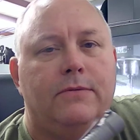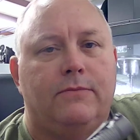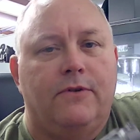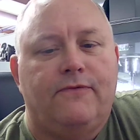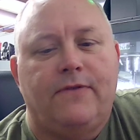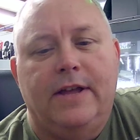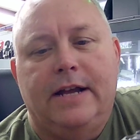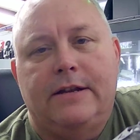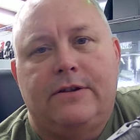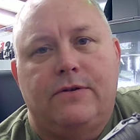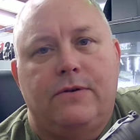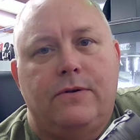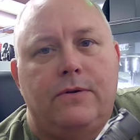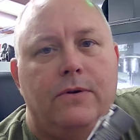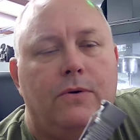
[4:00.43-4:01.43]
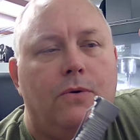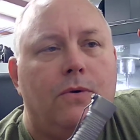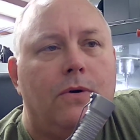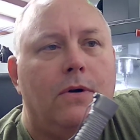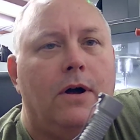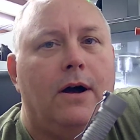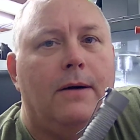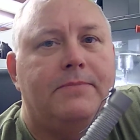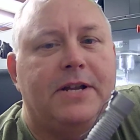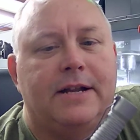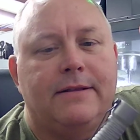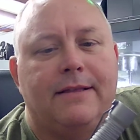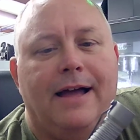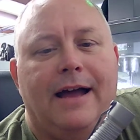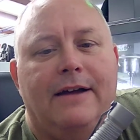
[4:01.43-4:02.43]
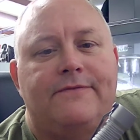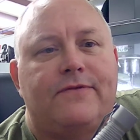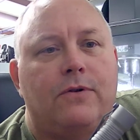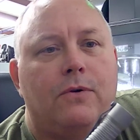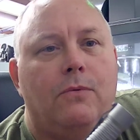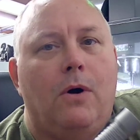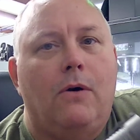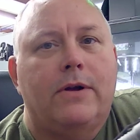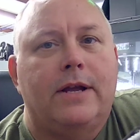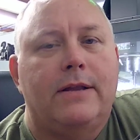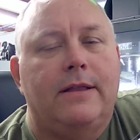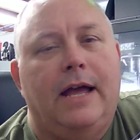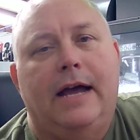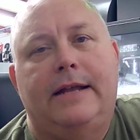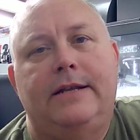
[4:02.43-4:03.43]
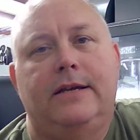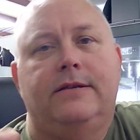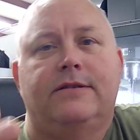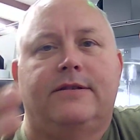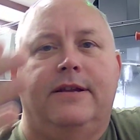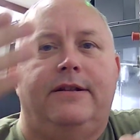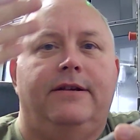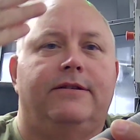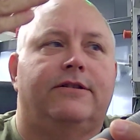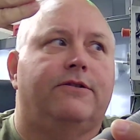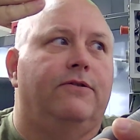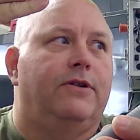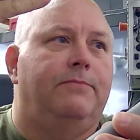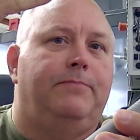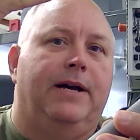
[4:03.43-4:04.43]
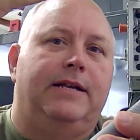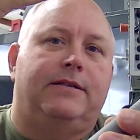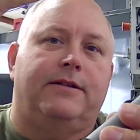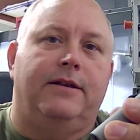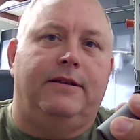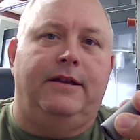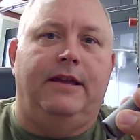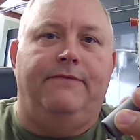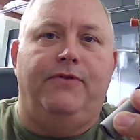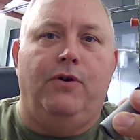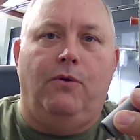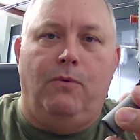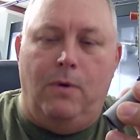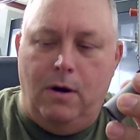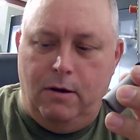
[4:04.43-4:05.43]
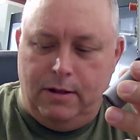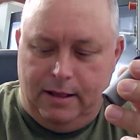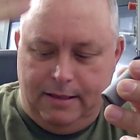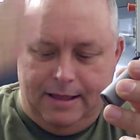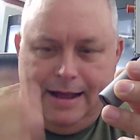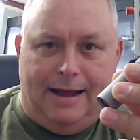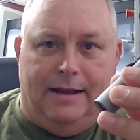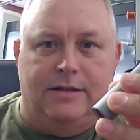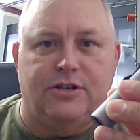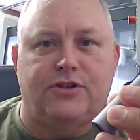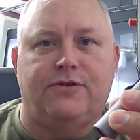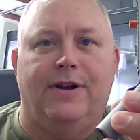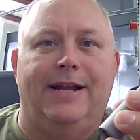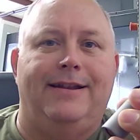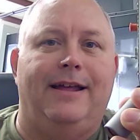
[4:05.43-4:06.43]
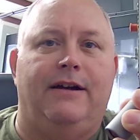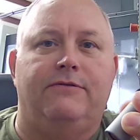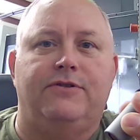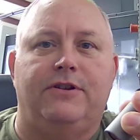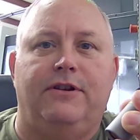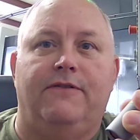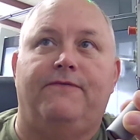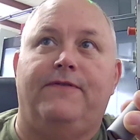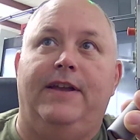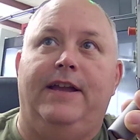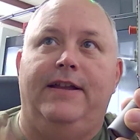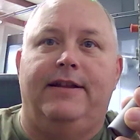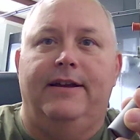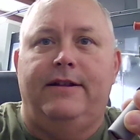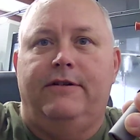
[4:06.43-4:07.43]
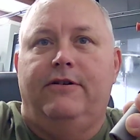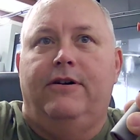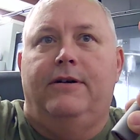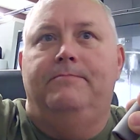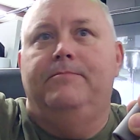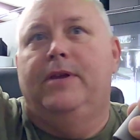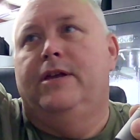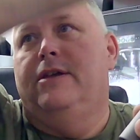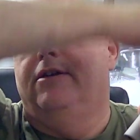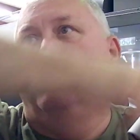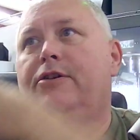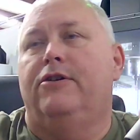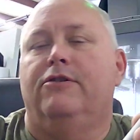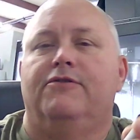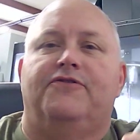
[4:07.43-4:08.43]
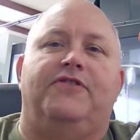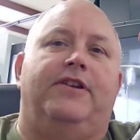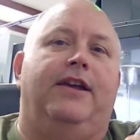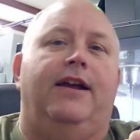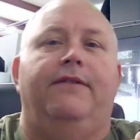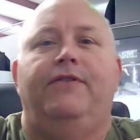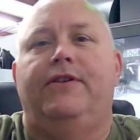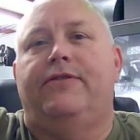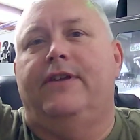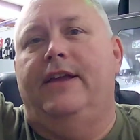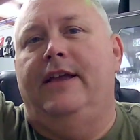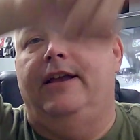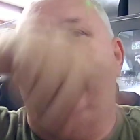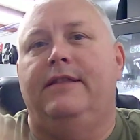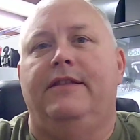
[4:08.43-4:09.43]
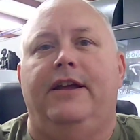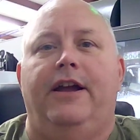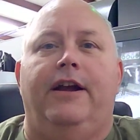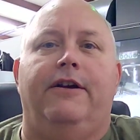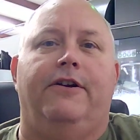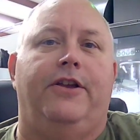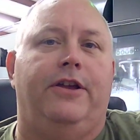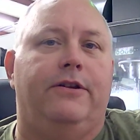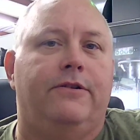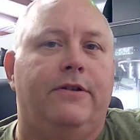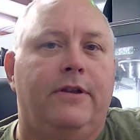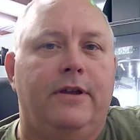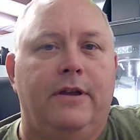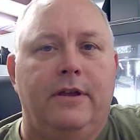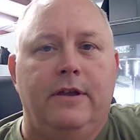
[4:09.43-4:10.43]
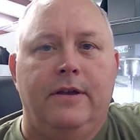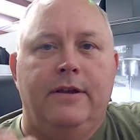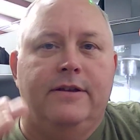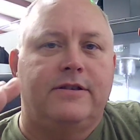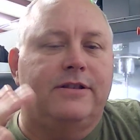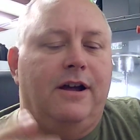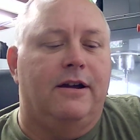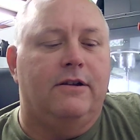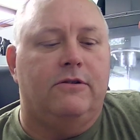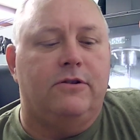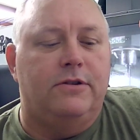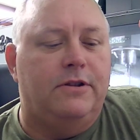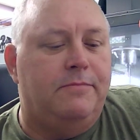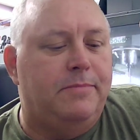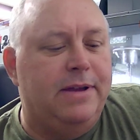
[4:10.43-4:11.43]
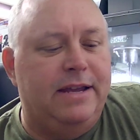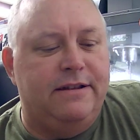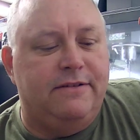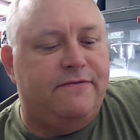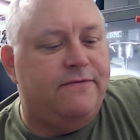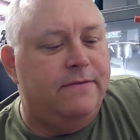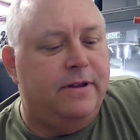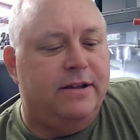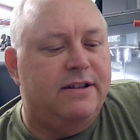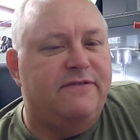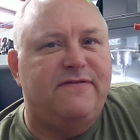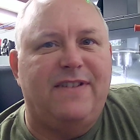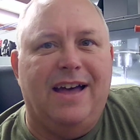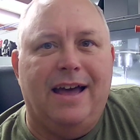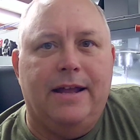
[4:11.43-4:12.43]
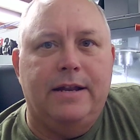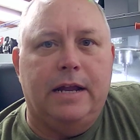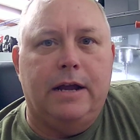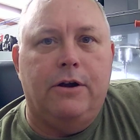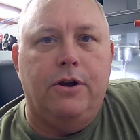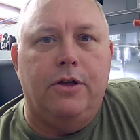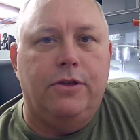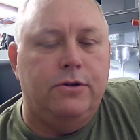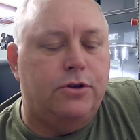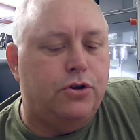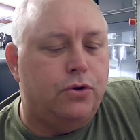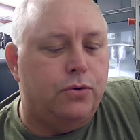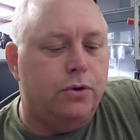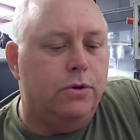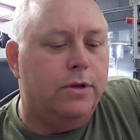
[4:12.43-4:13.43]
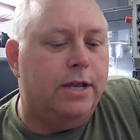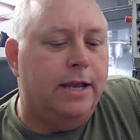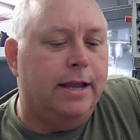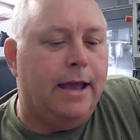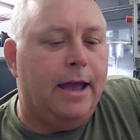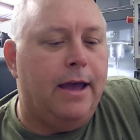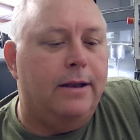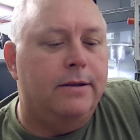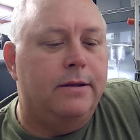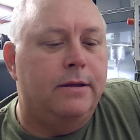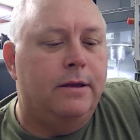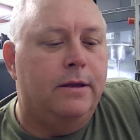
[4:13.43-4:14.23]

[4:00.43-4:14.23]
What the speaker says: reflector or optic light for a walking light is that it's going to basically give you a wall of light straight down to your feet and up. You're going to see everything in the area. It's not going to be a defined area that you're looking at.